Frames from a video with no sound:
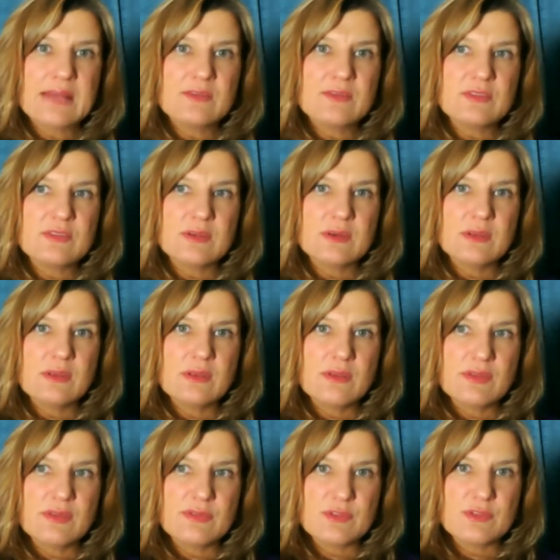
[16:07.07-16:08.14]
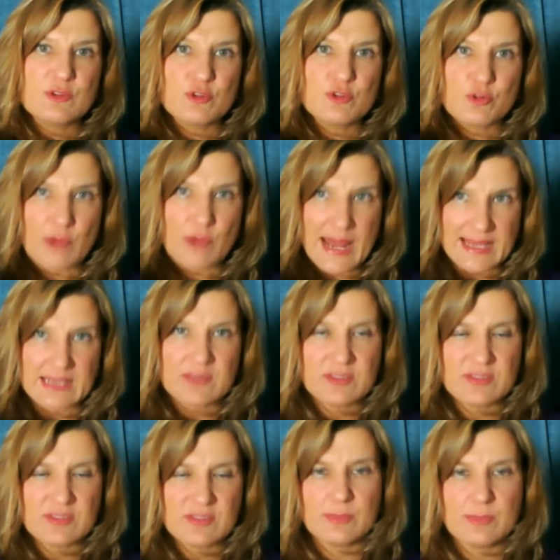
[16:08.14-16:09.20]
And the
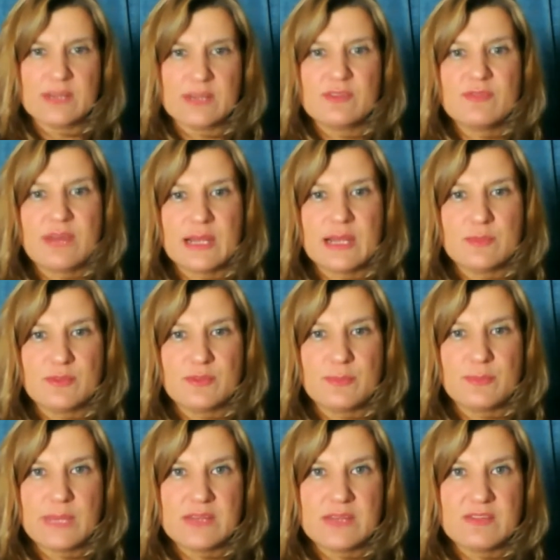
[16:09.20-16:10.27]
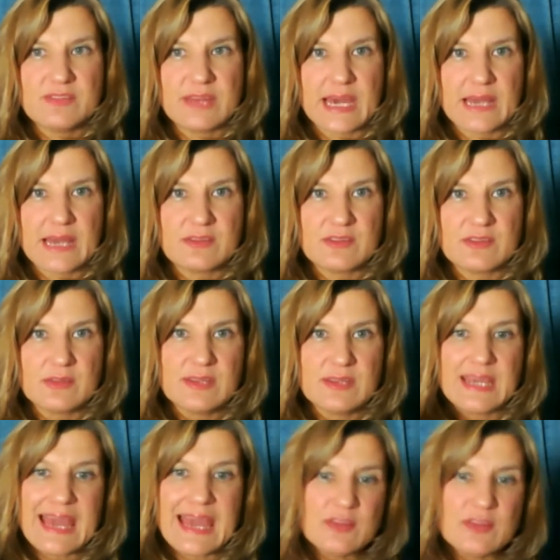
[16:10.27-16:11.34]
tracking system I developed means that
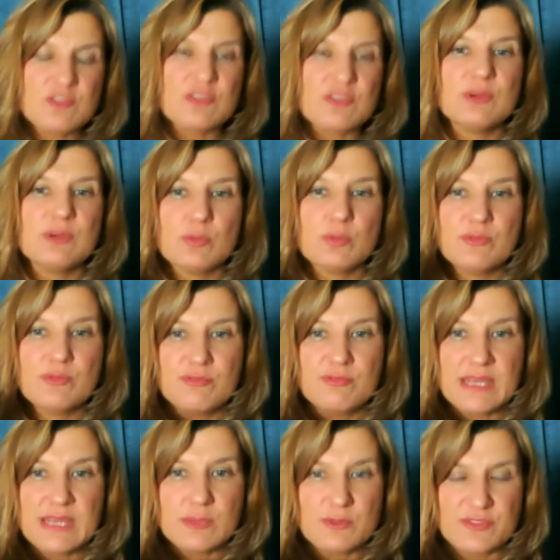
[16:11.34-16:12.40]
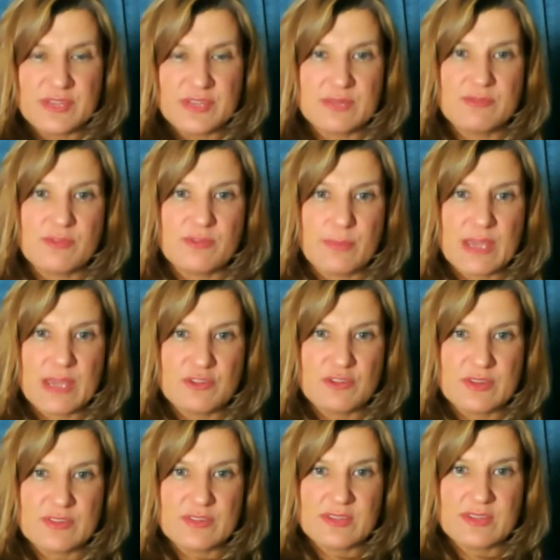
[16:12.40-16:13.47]
the energy field reveals the
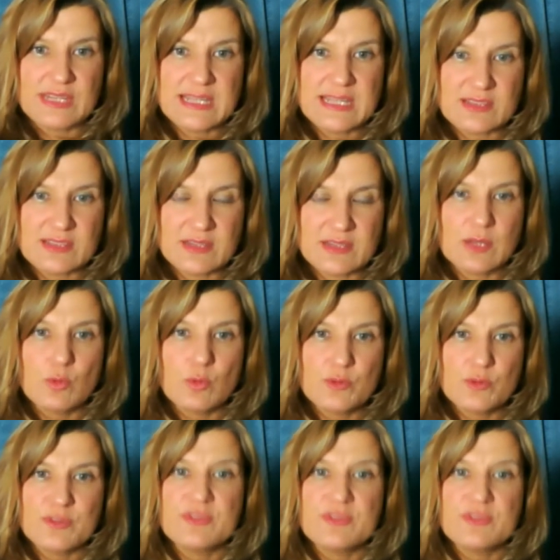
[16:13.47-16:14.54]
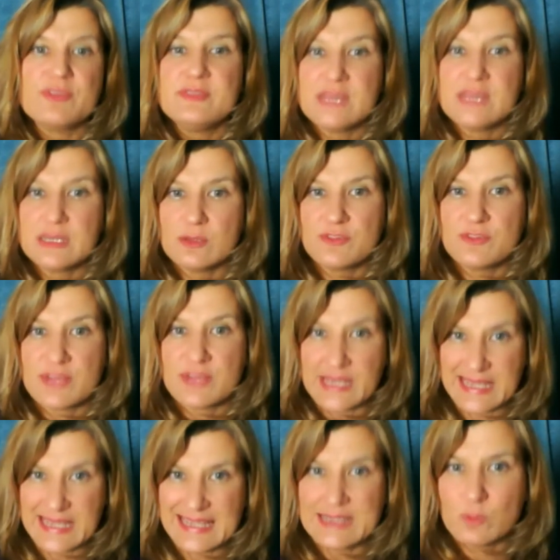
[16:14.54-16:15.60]
information that's needed in order to
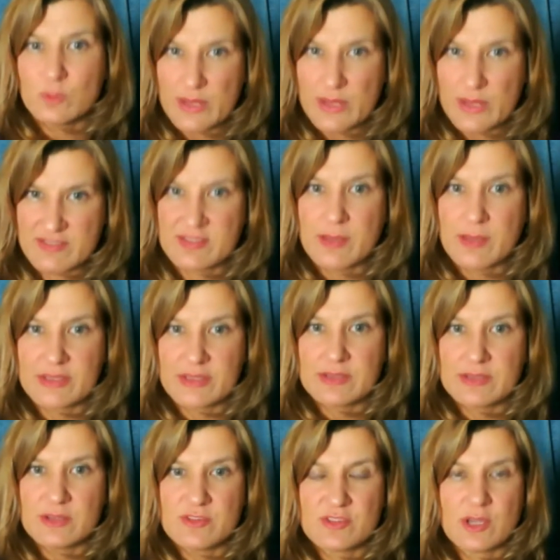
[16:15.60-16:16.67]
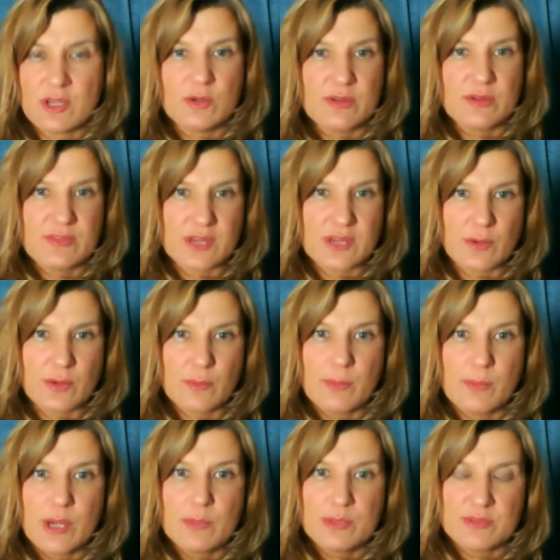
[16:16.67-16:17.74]
heal with something that is going on in the current
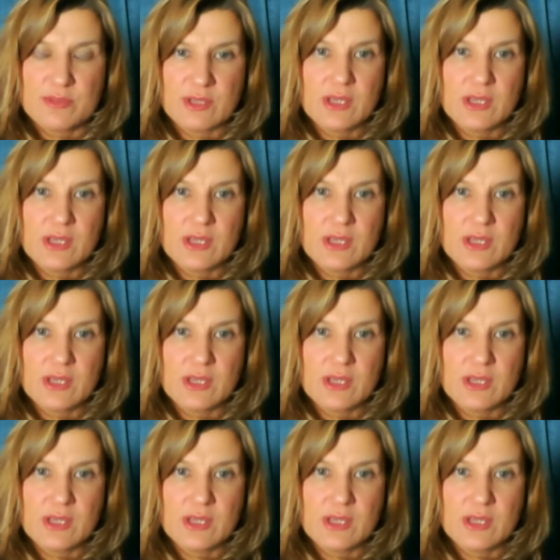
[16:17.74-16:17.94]
moment.